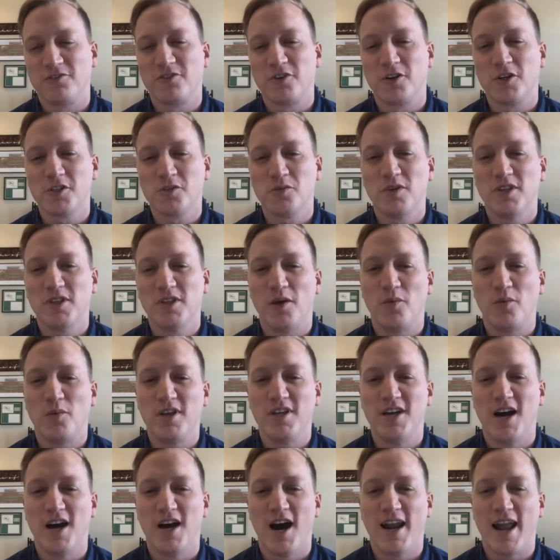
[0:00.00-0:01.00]
the first one that
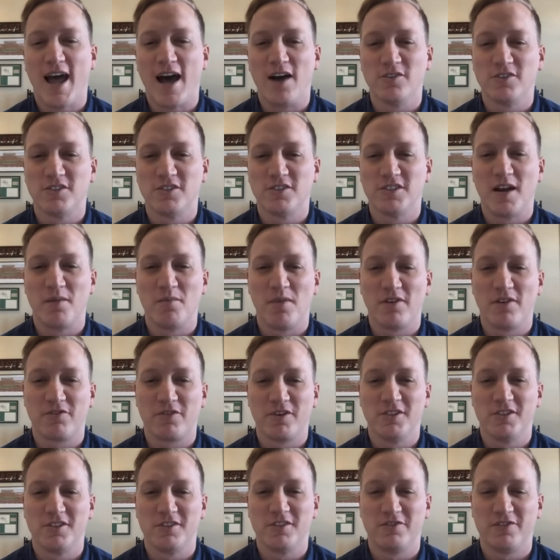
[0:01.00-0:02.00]
we got outside of
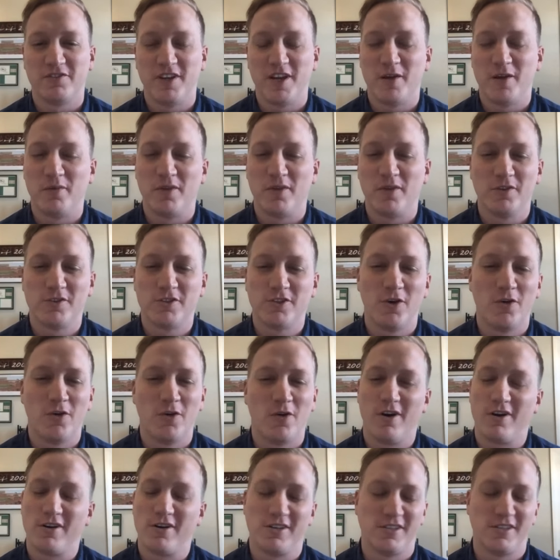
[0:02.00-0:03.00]
my friends and family. It was
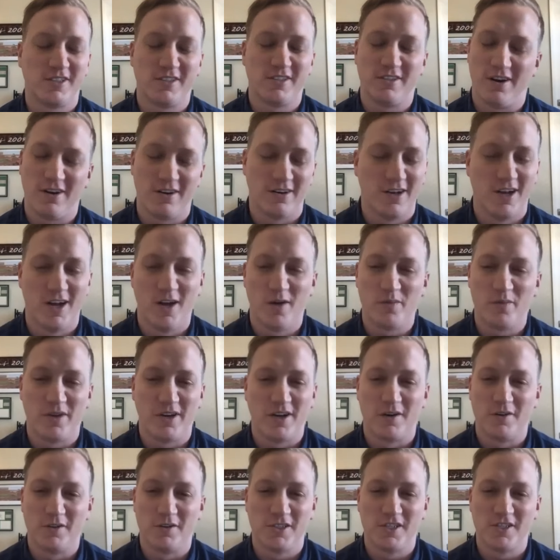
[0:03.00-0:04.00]
so hard to start
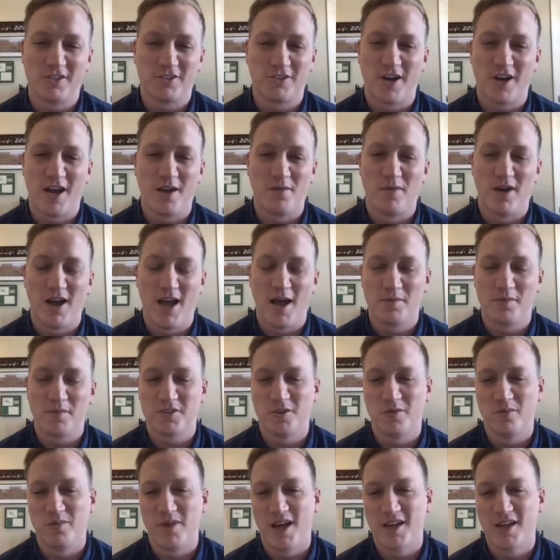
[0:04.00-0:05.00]
up, and I was just trying my
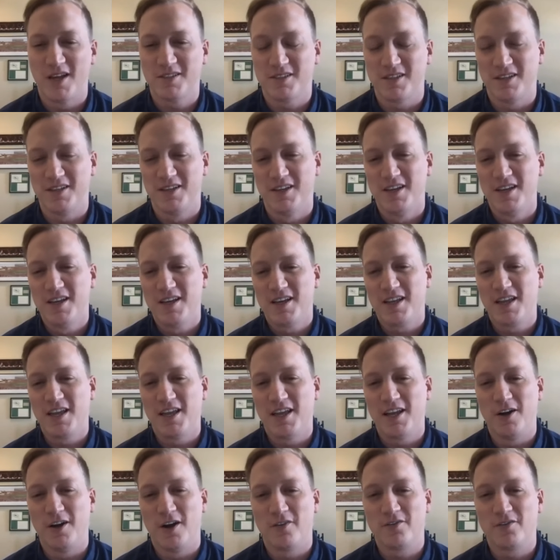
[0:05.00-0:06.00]
absolute best to
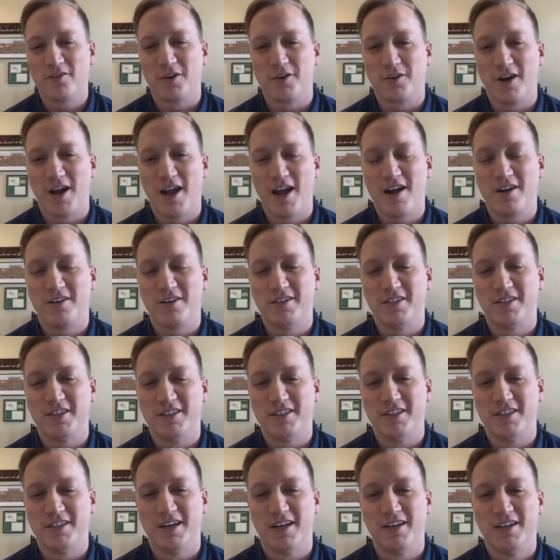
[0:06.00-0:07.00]
get it off the ground.
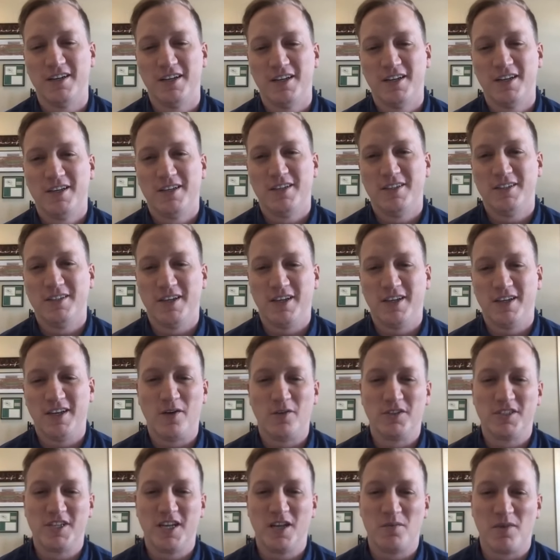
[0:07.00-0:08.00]
And uh,
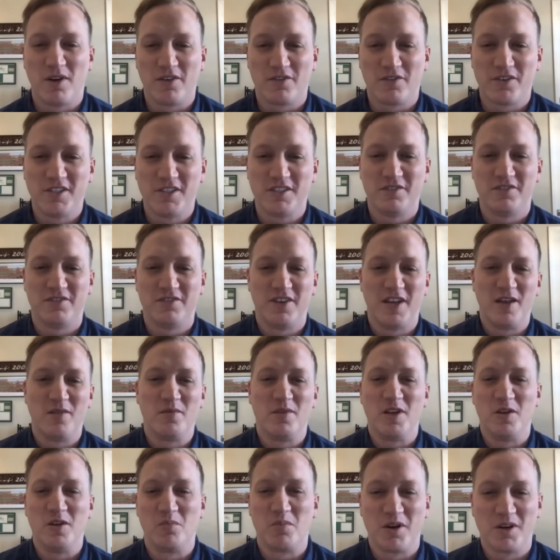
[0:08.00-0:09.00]
I was getting my friends and
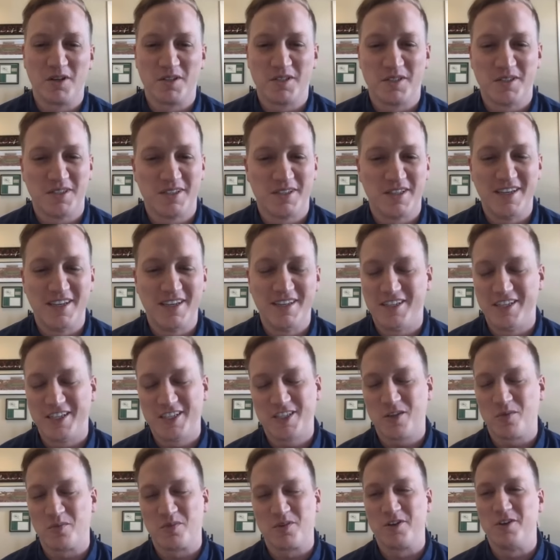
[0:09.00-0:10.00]
family to purchase these
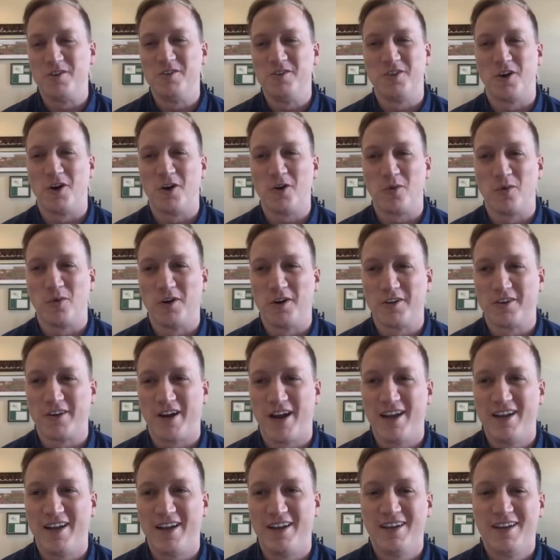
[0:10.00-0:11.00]
just to produce
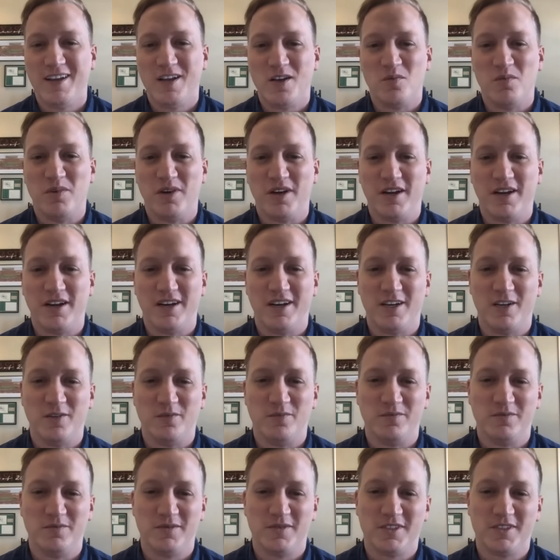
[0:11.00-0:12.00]
artwork, right? But
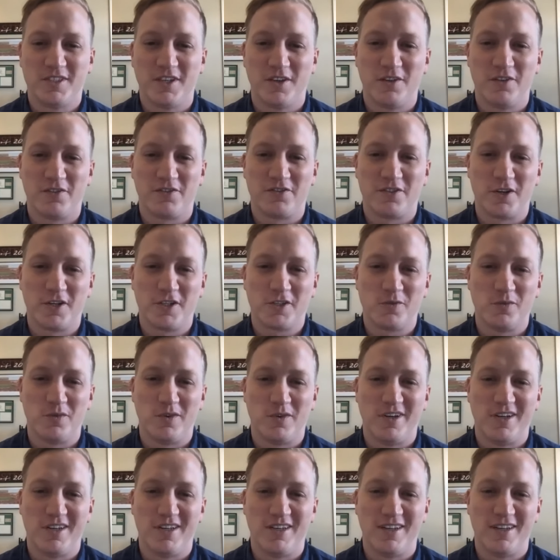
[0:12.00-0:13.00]
um, so the first
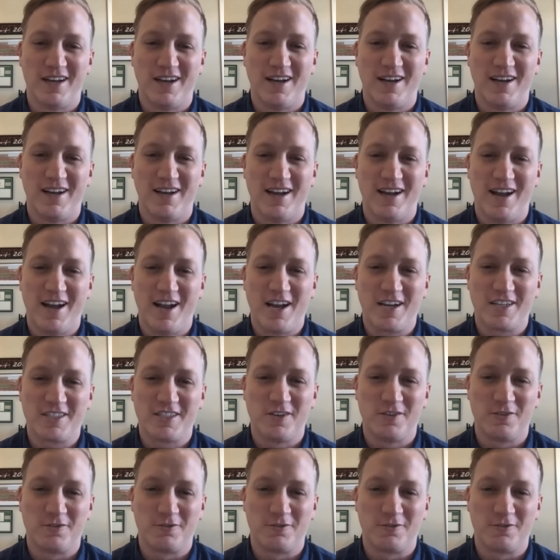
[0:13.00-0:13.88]
one, I, I